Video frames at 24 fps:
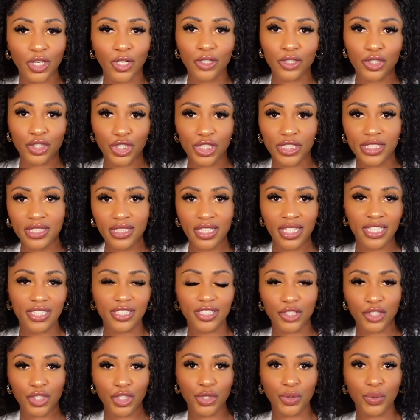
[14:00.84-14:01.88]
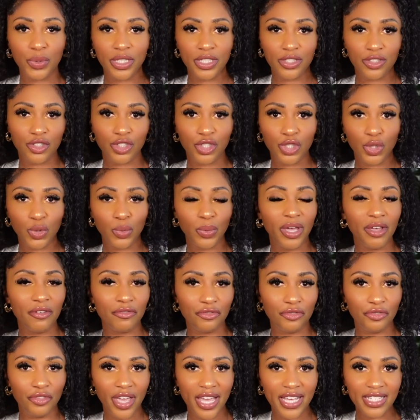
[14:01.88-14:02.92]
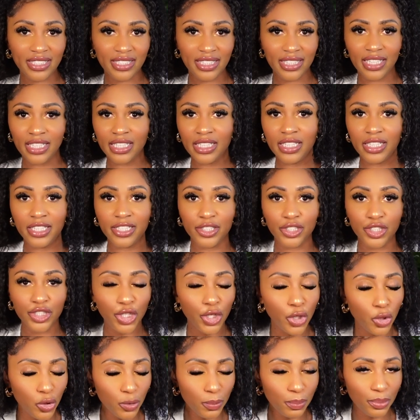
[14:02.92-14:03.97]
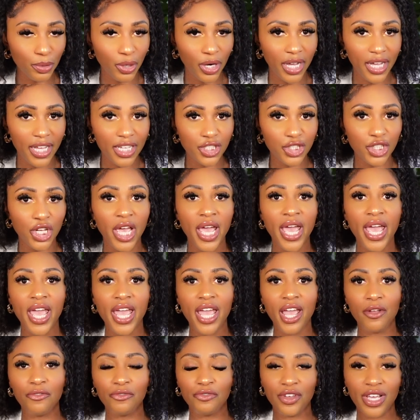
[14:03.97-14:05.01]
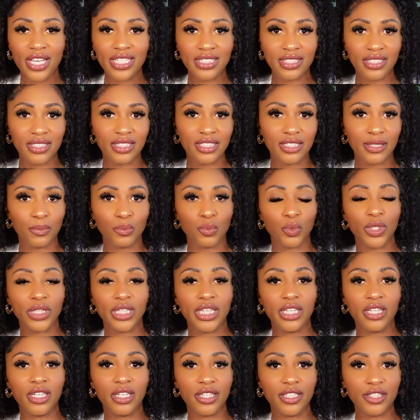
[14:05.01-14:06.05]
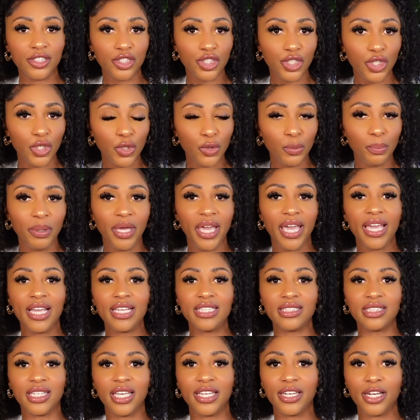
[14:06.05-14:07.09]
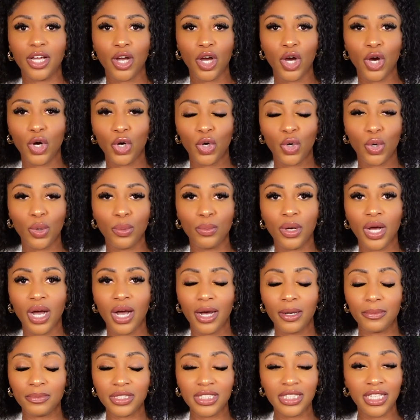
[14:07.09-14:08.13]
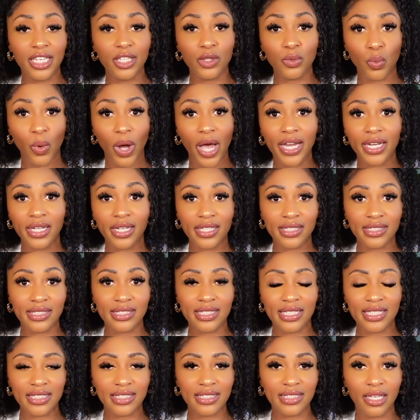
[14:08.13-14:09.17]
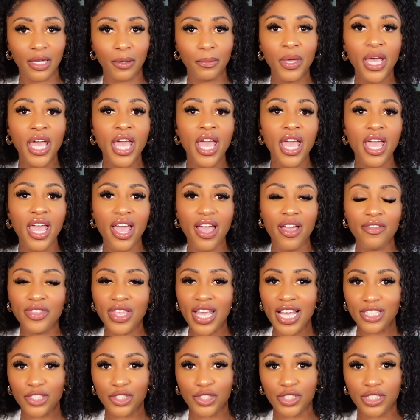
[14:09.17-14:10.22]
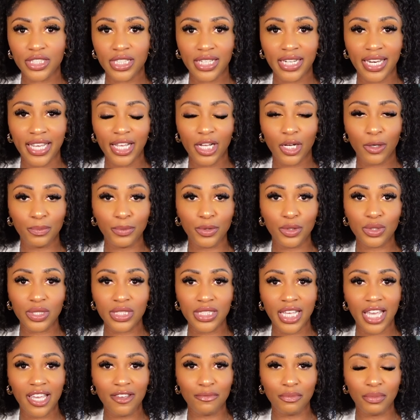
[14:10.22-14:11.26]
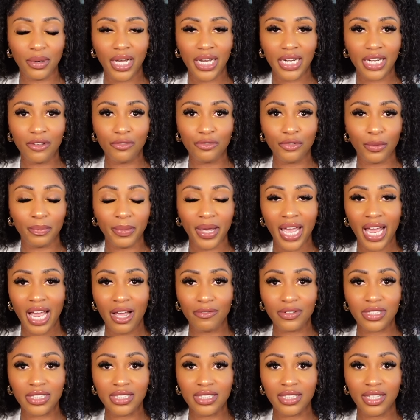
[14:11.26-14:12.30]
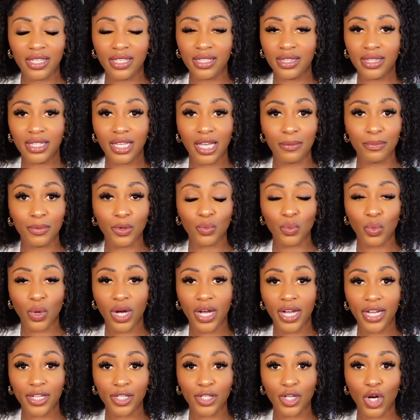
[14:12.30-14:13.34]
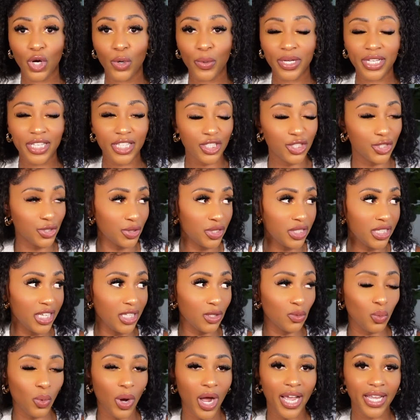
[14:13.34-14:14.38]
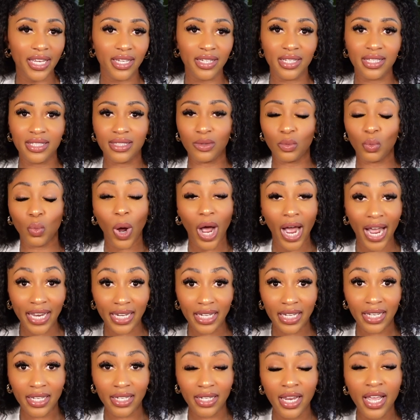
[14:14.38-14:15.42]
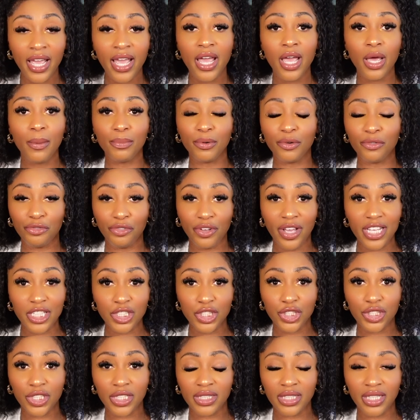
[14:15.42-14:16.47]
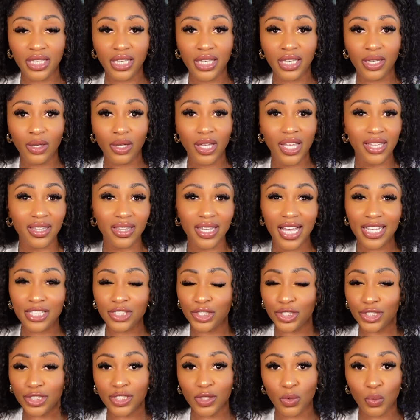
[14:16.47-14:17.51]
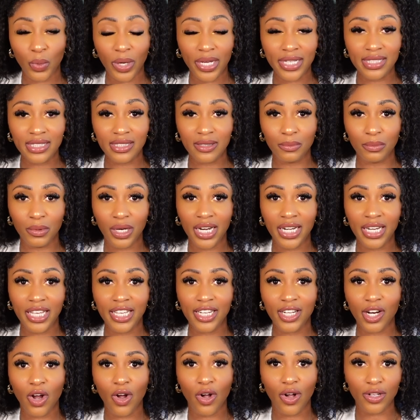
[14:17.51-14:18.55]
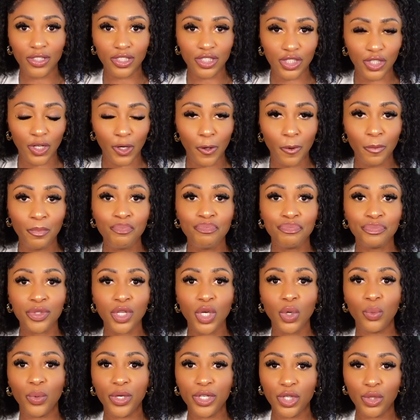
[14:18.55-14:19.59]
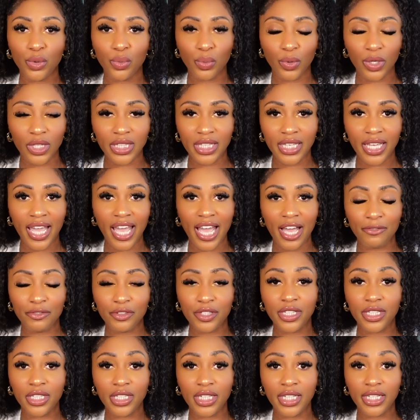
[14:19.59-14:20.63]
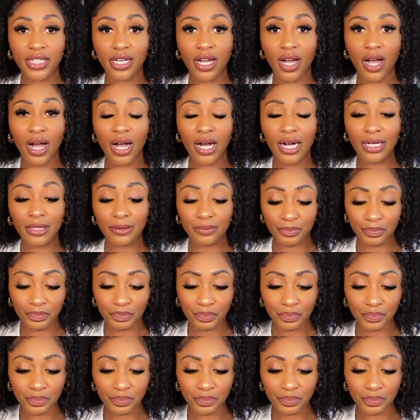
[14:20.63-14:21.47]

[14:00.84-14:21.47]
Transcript: are just things that you can do. Invest in a good toothbrush, invest in some really good toothpaste and a home teeth whitening system. And that's just gonna help you save money from having to, number one, go and get your teeth whitened professionally. And that's just a waste of money. And also, when you really have good, a